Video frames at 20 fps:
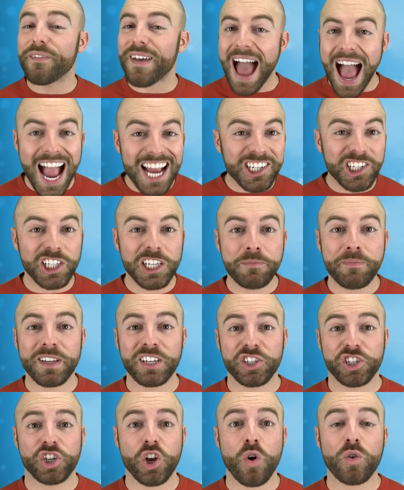have actually
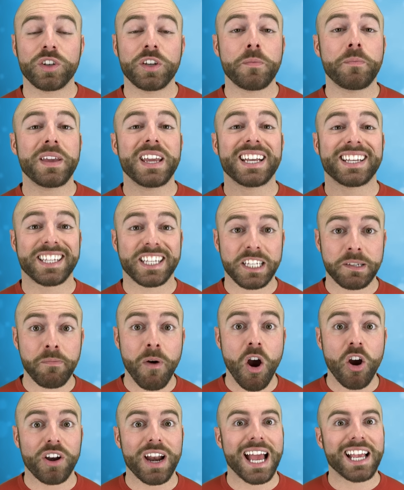been shown to be as
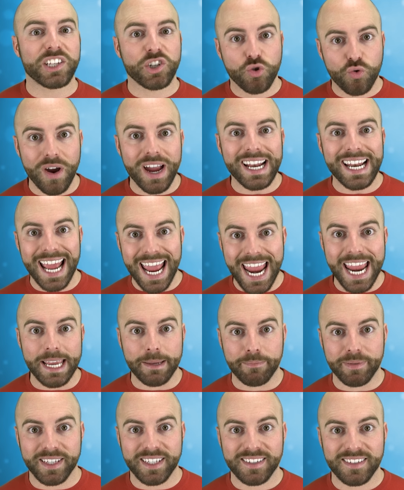smart as great
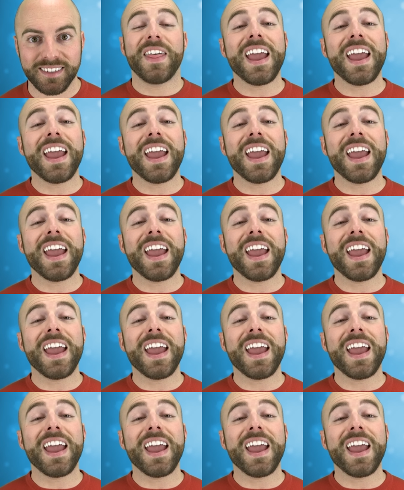apes.